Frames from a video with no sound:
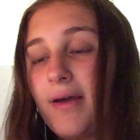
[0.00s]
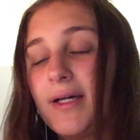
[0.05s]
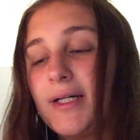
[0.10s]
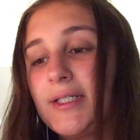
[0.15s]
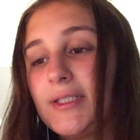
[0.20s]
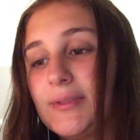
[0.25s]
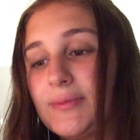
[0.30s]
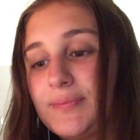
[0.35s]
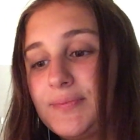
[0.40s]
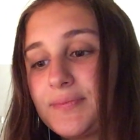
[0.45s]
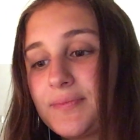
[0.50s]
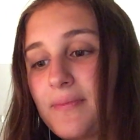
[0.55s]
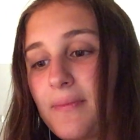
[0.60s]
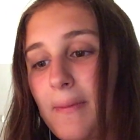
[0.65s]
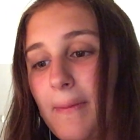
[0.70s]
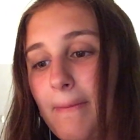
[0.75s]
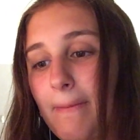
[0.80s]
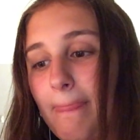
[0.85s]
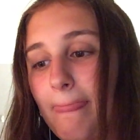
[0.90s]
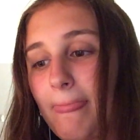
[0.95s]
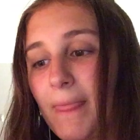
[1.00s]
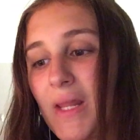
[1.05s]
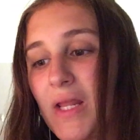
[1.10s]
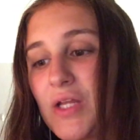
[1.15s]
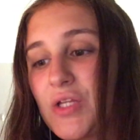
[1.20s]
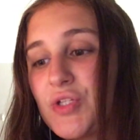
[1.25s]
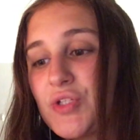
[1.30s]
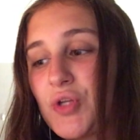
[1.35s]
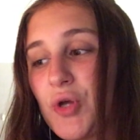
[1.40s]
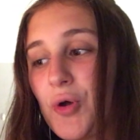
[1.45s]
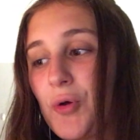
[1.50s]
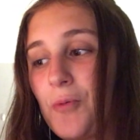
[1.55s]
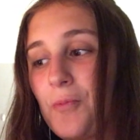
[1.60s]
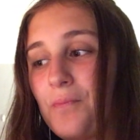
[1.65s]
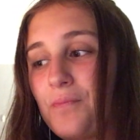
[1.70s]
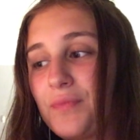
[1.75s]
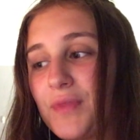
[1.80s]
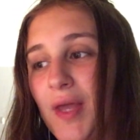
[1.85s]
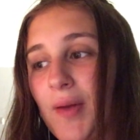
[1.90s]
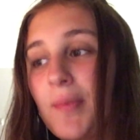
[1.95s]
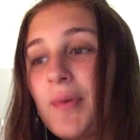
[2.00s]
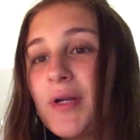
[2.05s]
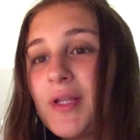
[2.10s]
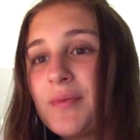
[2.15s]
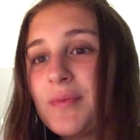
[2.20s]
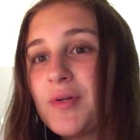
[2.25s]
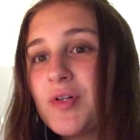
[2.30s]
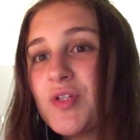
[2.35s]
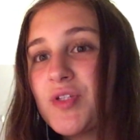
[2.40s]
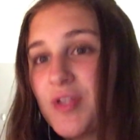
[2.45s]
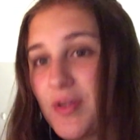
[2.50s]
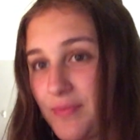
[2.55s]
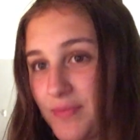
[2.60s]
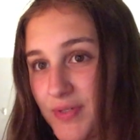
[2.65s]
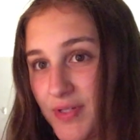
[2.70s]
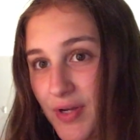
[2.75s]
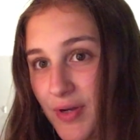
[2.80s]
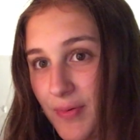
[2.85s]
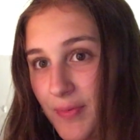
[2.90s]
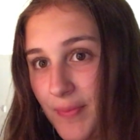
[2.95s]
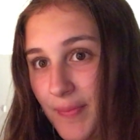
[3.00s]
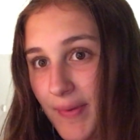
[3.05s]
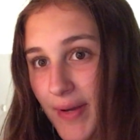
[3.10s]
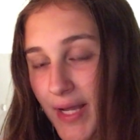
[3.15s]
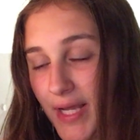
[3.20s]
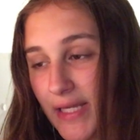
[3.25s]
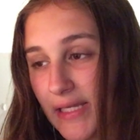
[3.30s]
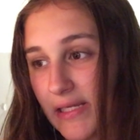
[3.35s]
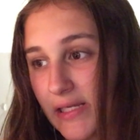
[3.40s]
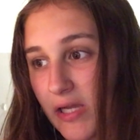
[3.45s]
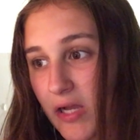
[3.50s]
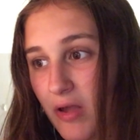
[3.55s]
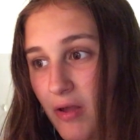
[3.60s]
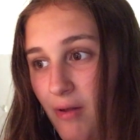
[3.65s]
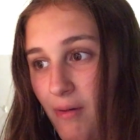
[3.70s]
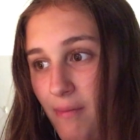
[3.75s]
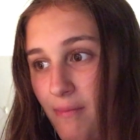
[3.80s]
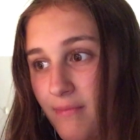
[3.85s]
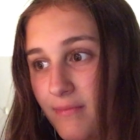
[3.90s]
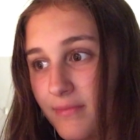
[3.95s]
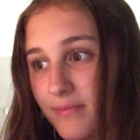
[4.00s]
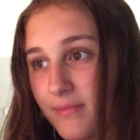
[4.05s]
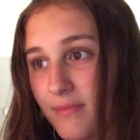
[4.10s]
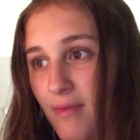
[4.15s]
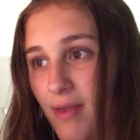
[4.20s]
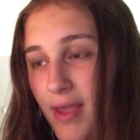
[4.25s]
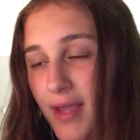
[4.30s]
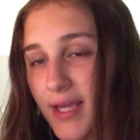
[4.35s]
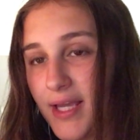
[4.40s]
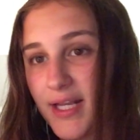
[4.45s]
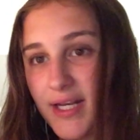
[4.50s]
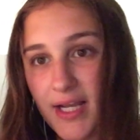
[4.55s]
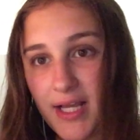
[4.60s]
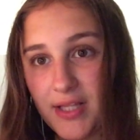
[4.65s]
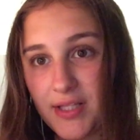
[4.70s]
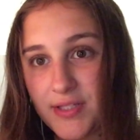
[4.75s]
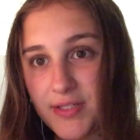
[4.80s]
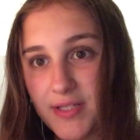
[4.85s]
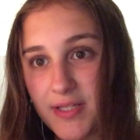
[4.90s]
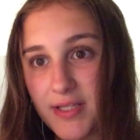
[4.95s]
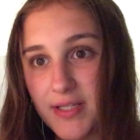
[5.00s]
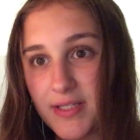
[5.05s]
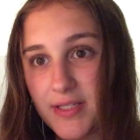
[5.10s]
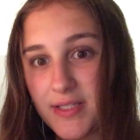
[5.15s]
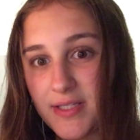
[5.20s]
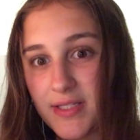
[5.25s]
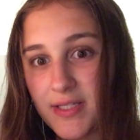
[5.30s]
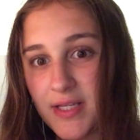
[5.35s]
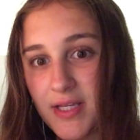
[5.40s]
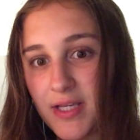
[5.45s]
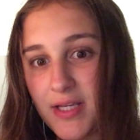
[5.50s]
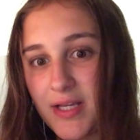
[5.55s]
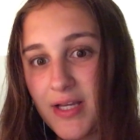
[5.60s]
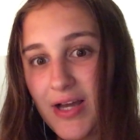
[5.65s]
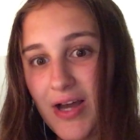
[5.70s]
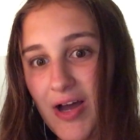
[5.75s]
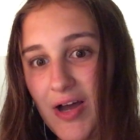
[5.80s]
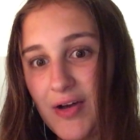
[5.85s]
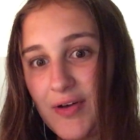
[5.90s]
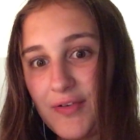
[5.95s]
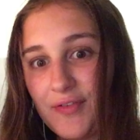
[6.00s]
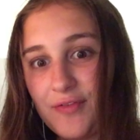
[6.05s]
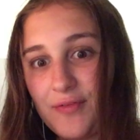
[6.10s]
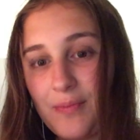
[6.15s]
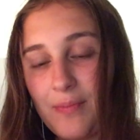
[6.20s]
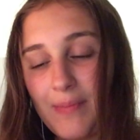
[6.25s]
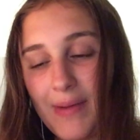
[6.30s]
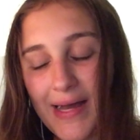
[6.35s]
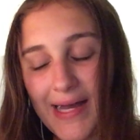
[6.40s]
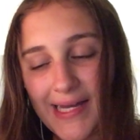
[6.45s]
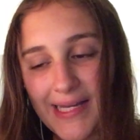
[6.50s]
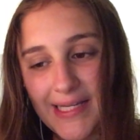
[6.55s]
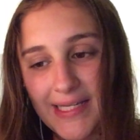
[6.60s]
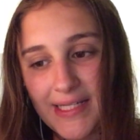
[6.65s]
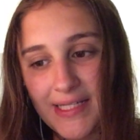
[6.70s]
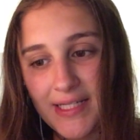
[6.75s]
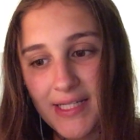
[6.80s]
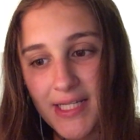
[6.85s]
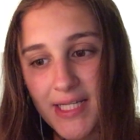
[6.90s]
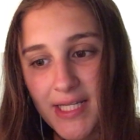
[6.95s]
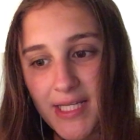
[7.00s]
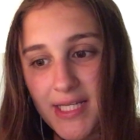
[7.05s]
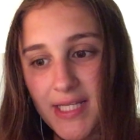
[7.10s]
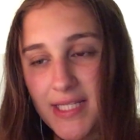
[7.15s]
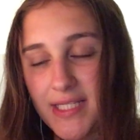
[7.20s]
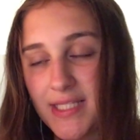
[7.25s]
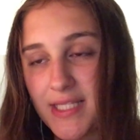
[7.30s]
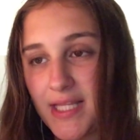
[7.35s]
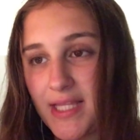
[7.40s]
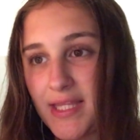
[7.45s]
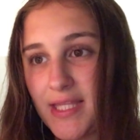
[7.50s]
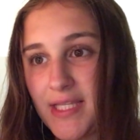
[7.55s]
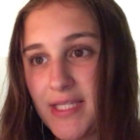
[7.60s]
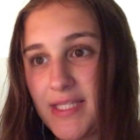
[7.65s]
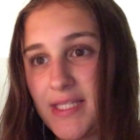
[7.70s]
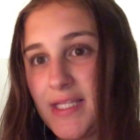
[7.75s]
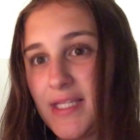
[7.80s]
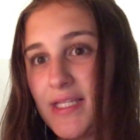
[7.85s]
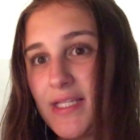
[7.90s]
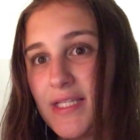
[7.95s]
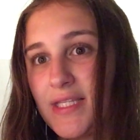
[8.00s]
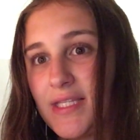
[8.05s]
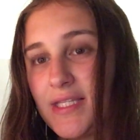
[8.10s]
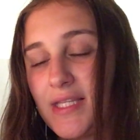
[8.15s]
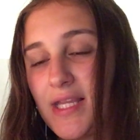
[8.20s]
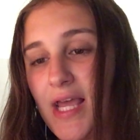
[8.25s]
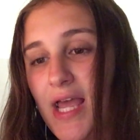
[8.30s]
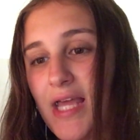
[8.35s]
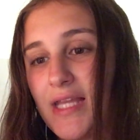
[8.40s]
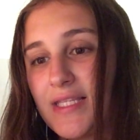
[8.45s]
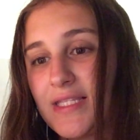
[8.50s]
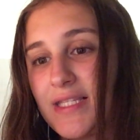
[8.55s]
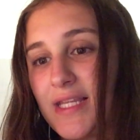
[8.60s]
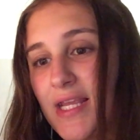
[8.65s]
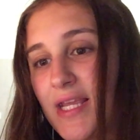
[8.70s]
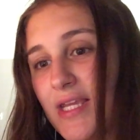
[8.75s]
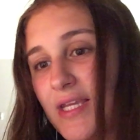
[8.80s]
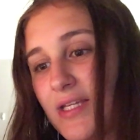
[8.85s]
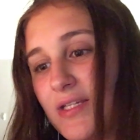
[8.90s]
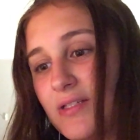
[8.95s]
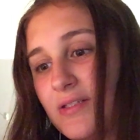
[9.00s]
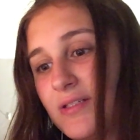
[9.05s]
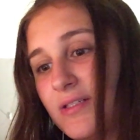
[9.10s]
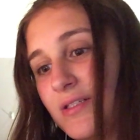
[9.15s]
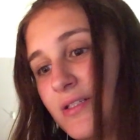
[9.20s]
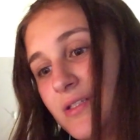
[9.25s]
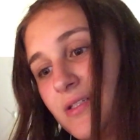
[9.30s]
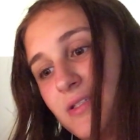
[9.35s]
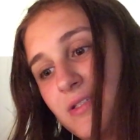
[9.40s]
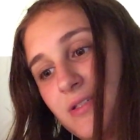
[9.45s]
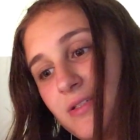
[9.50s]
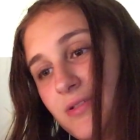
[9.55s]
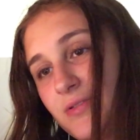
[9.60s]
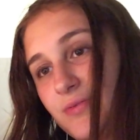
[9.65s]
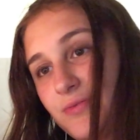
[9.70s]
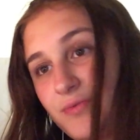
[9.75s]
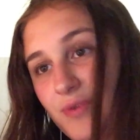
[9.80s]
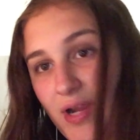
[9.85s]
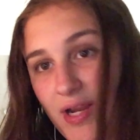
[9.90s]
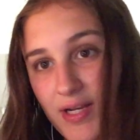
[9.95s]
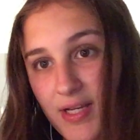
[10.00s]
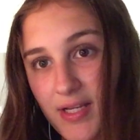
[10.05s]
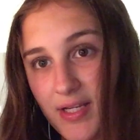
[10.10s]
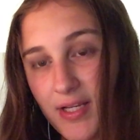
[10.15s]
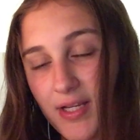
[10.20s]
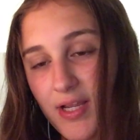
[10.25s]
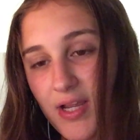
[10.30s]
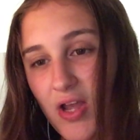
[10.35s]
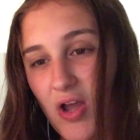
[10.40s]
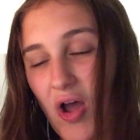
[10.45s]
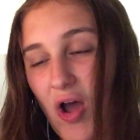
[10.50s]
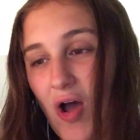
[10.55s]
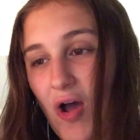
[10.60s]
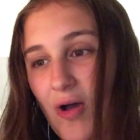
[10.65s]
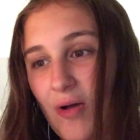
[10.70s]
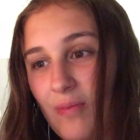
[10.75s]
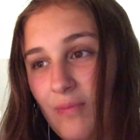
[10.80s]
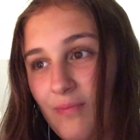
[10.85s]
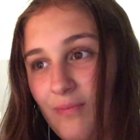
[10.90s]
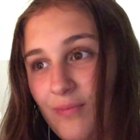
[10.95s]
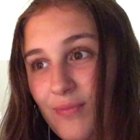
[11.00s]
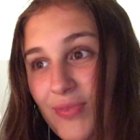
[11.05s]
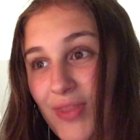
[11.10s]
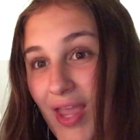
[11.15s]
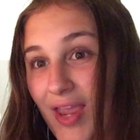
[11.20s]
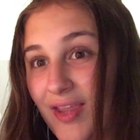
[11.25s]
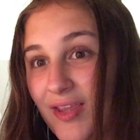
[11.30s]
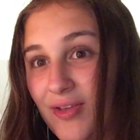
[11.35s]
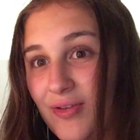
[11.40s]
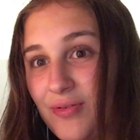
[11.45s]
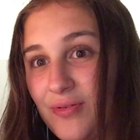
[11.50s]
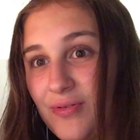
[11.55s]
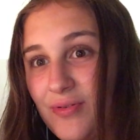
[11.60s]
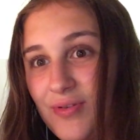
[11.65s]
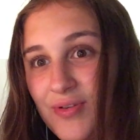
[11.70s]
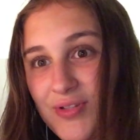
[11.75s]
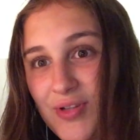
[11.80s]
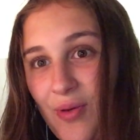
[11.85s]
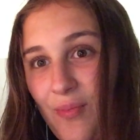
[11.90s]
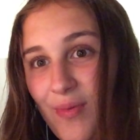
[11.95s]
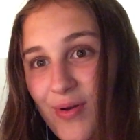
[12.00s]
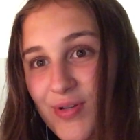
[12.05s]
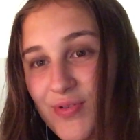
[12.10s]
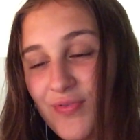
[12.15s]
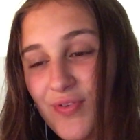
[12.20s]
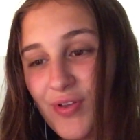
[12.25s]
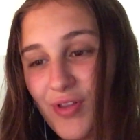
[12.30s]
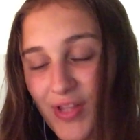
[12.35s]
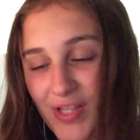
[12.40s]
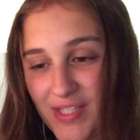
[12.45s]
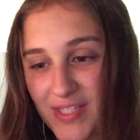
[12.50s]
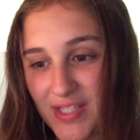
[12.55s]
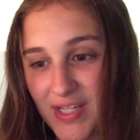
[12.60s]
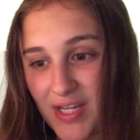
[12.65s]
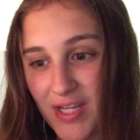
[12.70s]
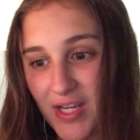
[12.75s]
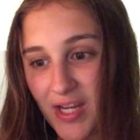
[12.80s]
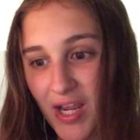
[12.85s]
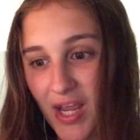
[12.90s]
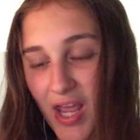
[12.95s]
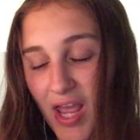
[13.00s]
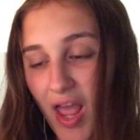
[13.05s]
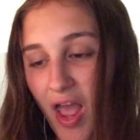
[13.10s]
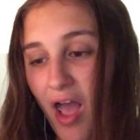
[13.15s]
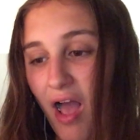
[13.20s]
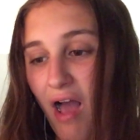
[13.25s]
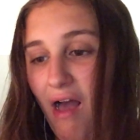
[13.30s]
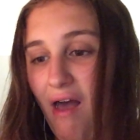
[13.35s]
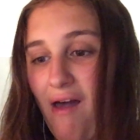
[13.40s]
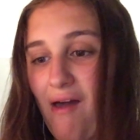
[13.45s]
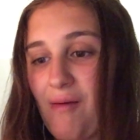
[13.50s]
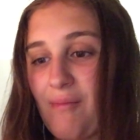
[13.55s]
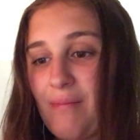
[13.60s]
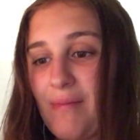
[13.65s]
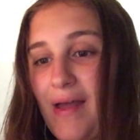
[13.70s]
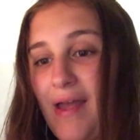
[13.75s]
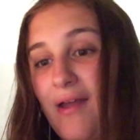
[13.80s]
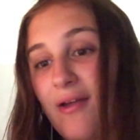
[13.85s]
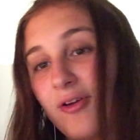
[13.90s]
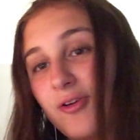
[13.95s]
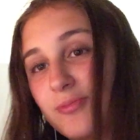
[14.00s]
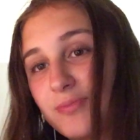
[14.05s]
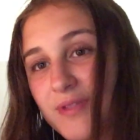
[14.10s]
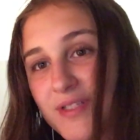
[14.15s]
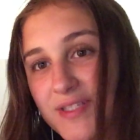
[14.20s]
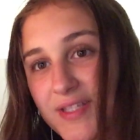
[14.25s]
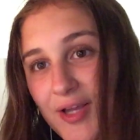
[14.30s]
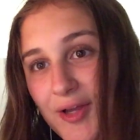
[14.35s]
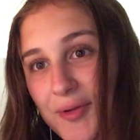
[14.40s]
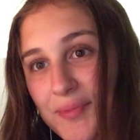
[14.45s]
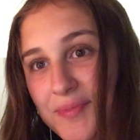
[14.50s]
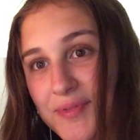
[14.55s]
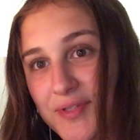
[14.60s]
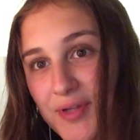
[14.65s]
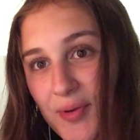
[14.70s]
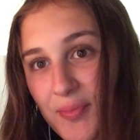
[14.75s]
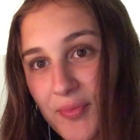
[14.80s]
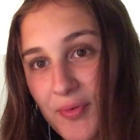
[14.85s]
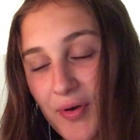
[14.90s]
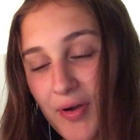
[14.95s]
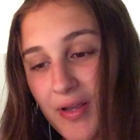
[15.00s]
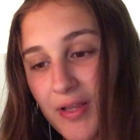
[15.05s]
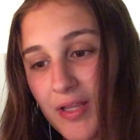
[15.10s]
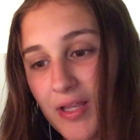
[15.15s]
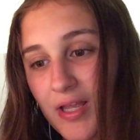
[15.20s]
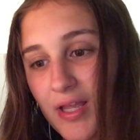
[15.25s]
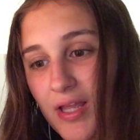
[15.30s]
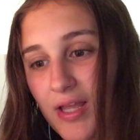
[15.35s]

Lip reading: Um, so that pretty much sums up my analysis of my synthesis essay writing. Thank you so much for listening. I hope this helps somewhat.